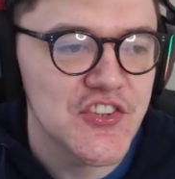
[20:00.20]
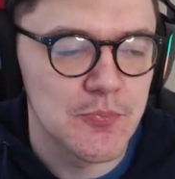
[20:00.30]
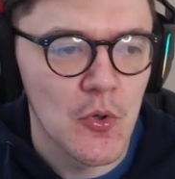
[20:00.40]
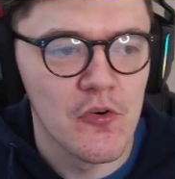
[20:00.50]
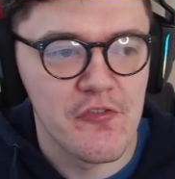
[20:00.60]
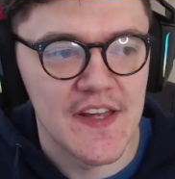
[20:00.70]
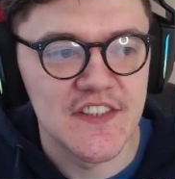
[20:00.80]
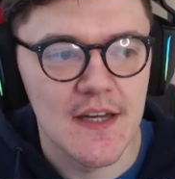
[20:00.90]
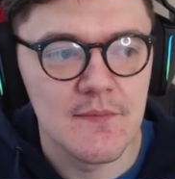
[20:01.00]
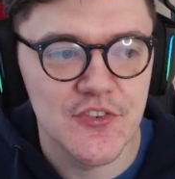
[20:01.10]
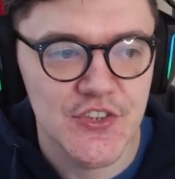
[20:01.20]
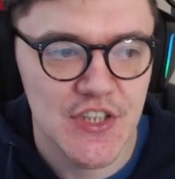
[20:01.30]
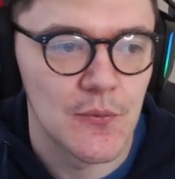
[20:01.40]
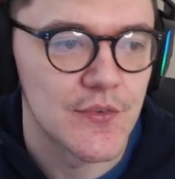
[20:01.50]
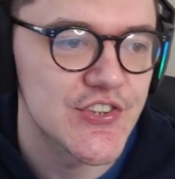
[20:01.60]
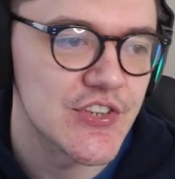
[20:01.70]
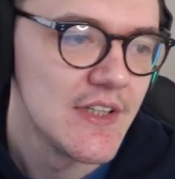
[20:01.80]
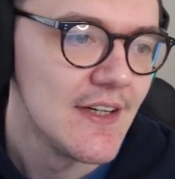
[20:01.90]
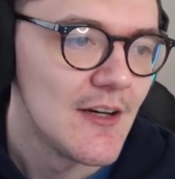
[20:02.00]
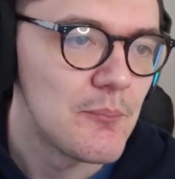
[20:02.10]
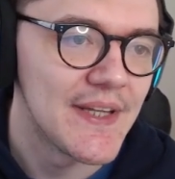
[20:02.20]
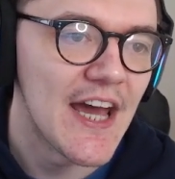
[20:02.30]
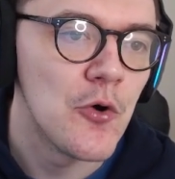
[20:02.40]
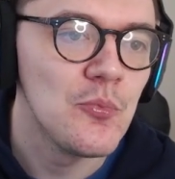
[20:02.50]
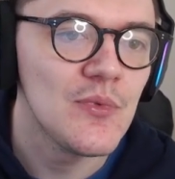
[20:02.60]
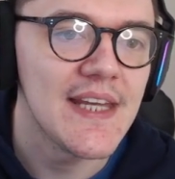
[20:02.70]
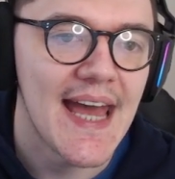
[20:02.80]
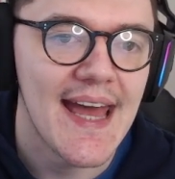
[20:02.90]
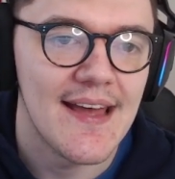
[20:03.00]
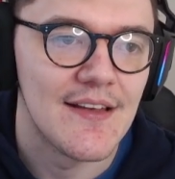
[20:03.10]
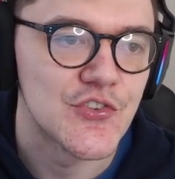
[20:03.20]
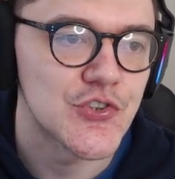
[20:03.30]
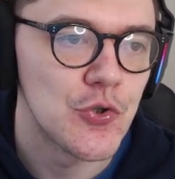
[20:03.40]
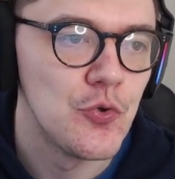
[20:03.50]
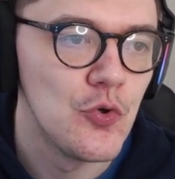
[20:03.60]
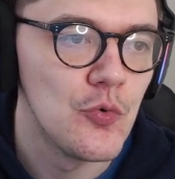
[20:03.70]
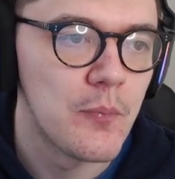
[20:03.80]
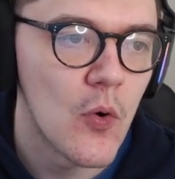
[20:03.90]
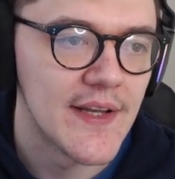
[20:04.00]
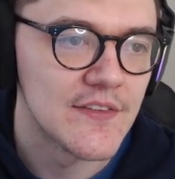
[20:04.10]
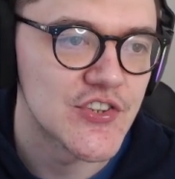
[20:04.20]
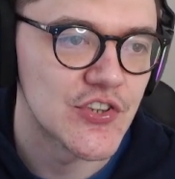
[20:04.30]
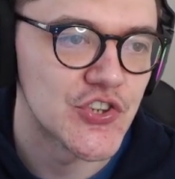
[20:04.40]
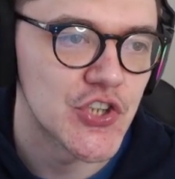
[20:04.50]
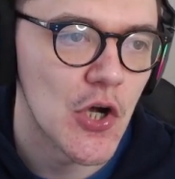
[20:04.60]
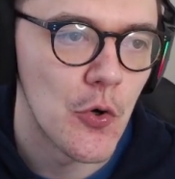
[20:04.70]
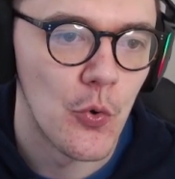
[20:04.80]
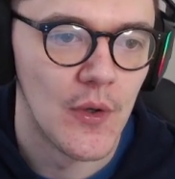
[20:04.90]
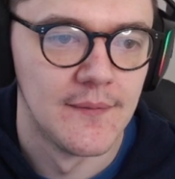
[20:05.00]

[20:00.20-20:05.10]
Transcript: more of it in terms of results, but it only has 2 points to show